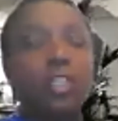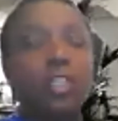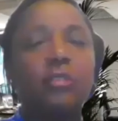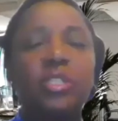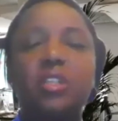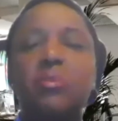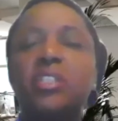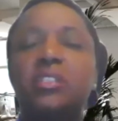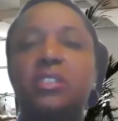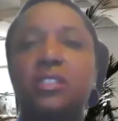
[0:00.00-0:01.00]
are going to be some
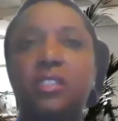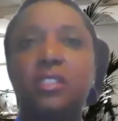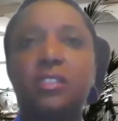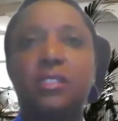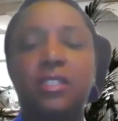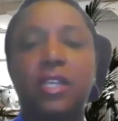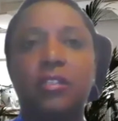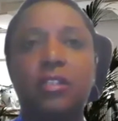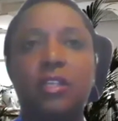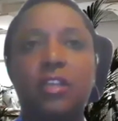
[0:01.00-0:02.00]
instances
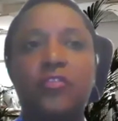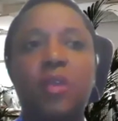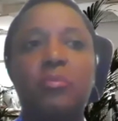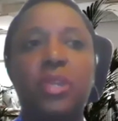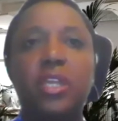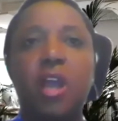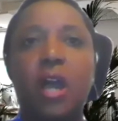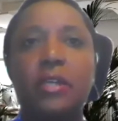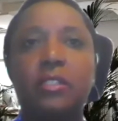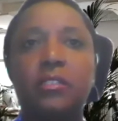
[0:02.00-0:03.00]
that, if I'm being
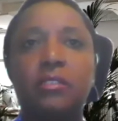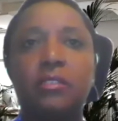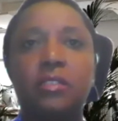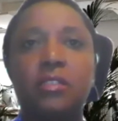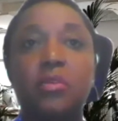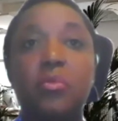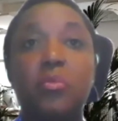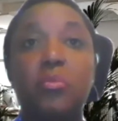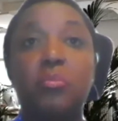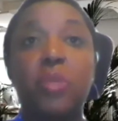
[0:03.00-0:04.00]
honest,
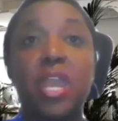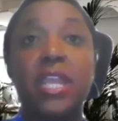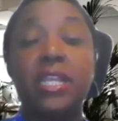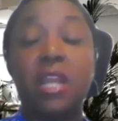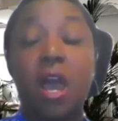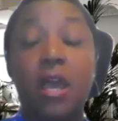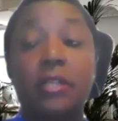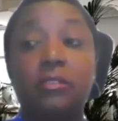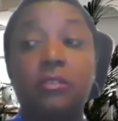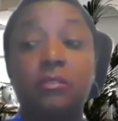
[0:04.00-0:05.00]
may
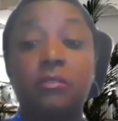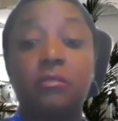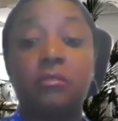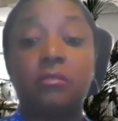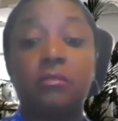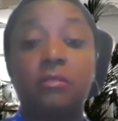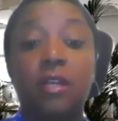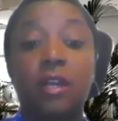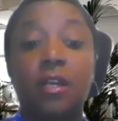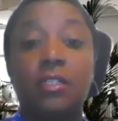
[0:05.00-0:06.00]
not
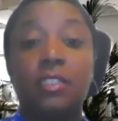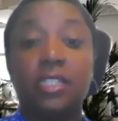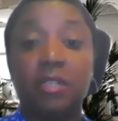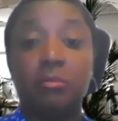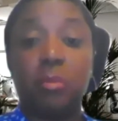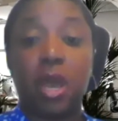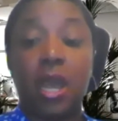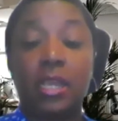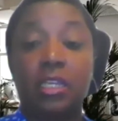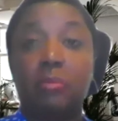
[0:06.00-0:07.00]
get
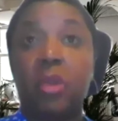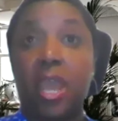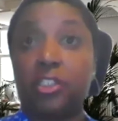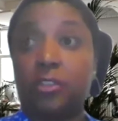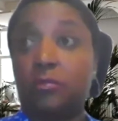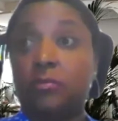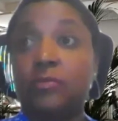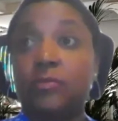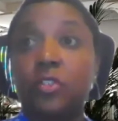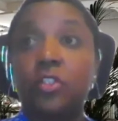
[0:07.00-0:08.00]
my compassion.
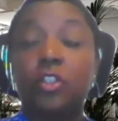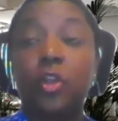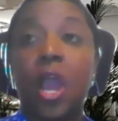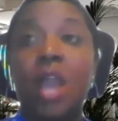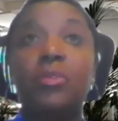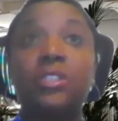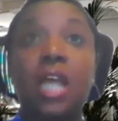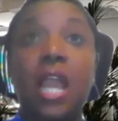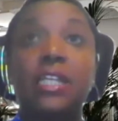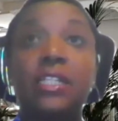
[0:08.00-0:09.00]
You know, I would
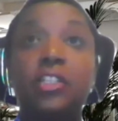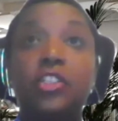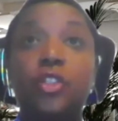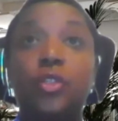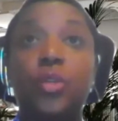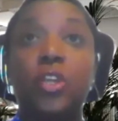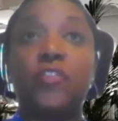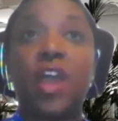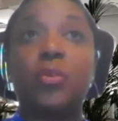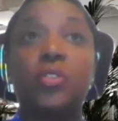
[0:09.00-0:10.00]
liken it to
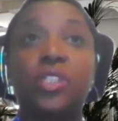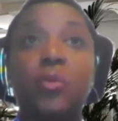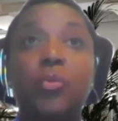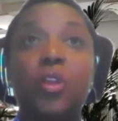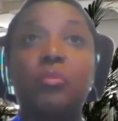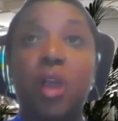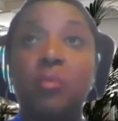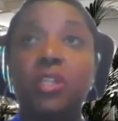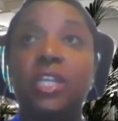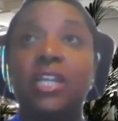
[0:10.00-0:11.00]
if I were somewhere in
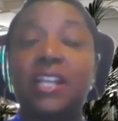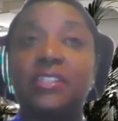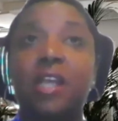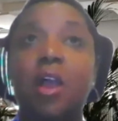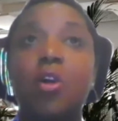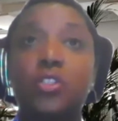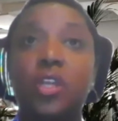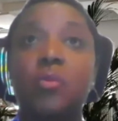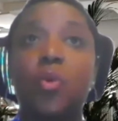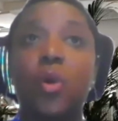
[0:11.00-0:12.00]
public and I saw
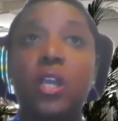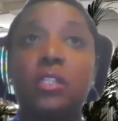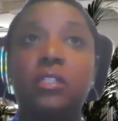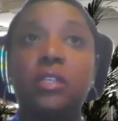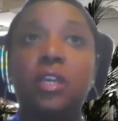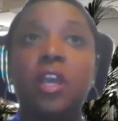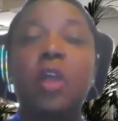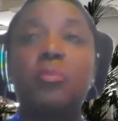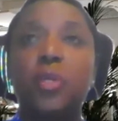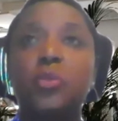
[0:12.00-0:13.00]
someone
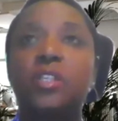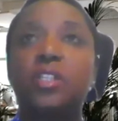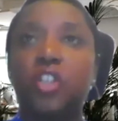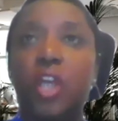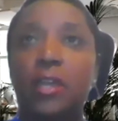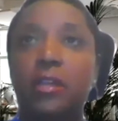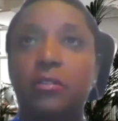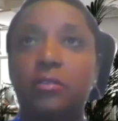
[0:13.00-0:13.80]
abusing a child.